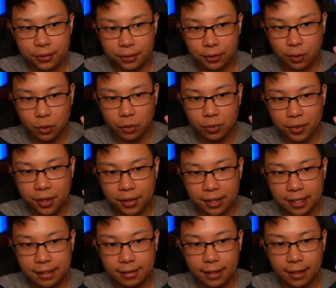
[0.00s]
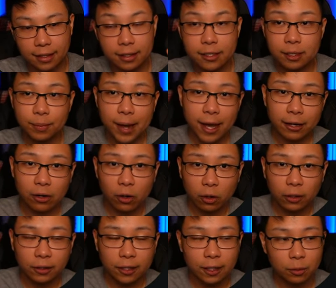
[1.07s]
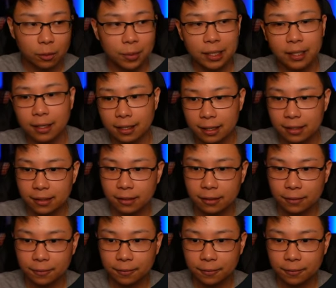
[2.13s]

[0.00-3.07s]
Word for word: So things like Spider early on would be a lot easier.